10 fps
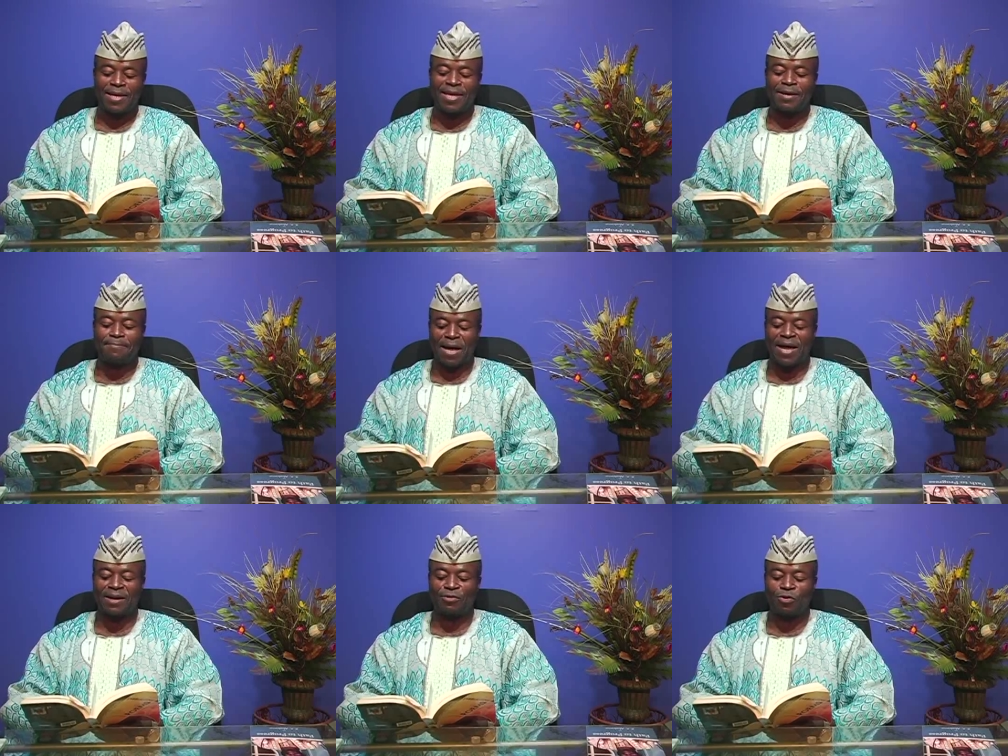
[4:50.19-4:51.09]
a
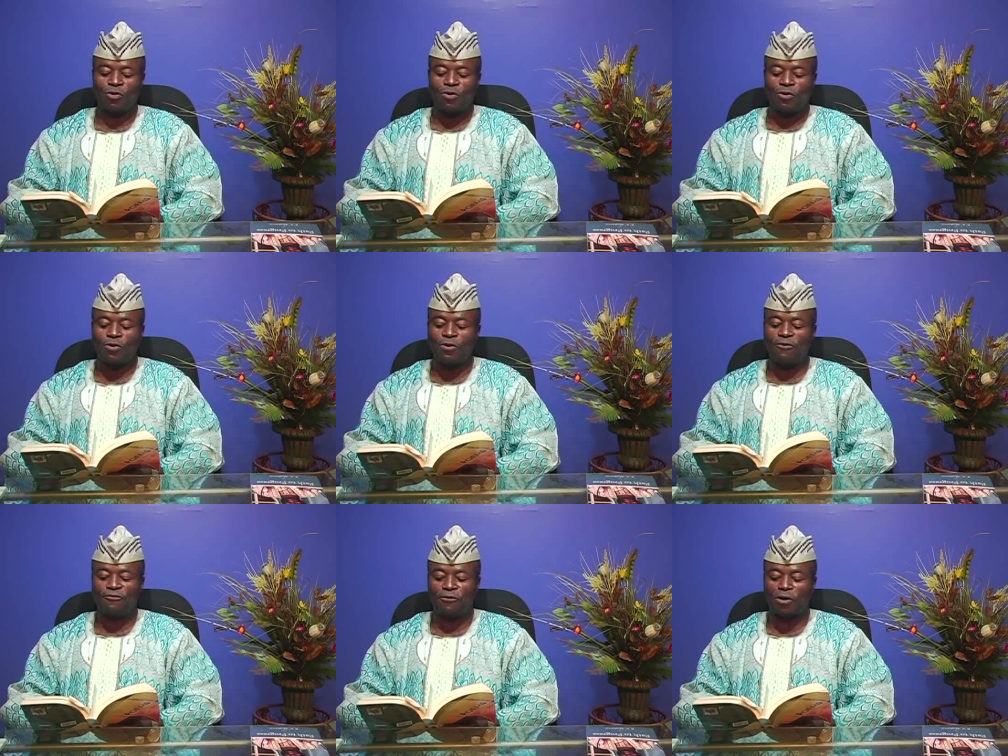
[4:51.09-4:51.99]
man who
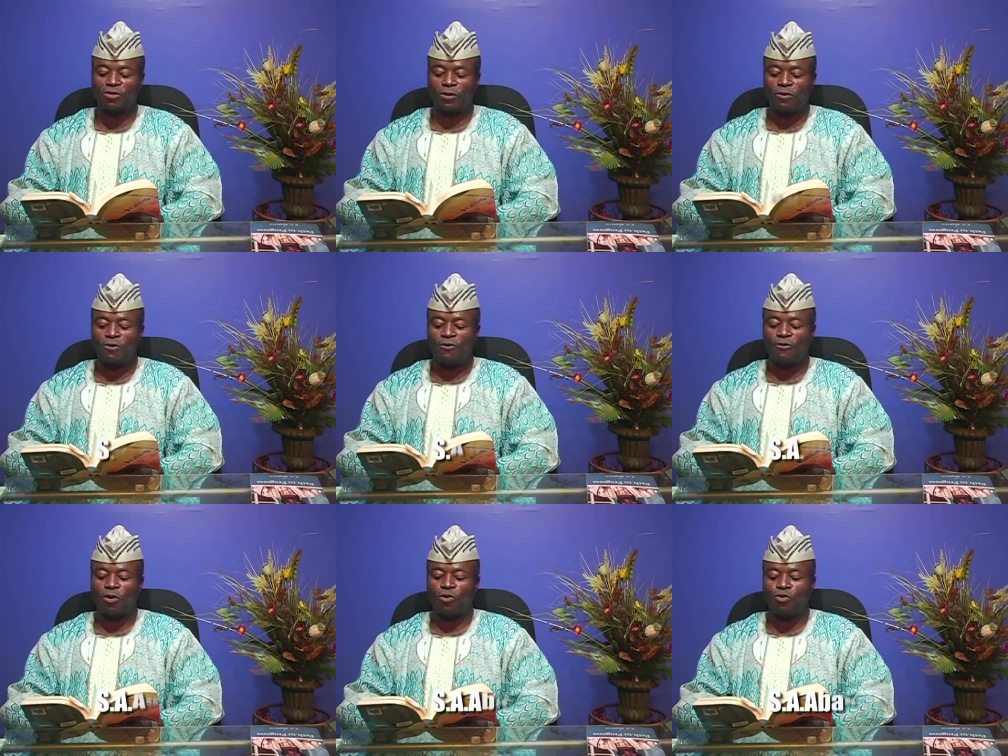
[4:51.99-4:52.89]
fought
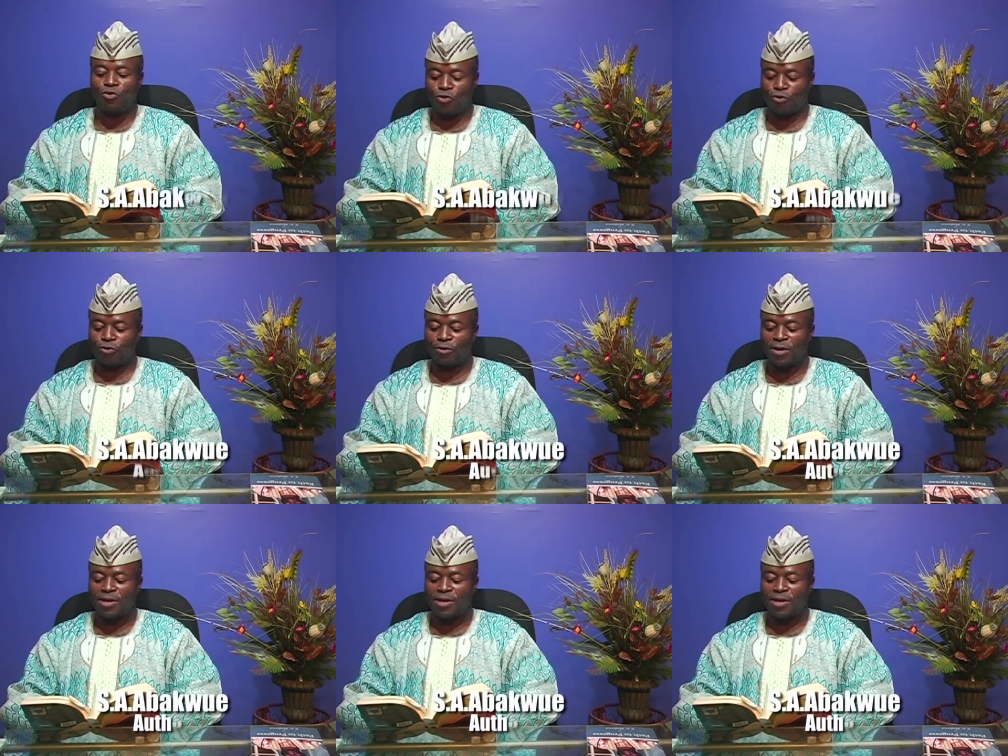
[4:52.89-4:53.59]
for Uhuru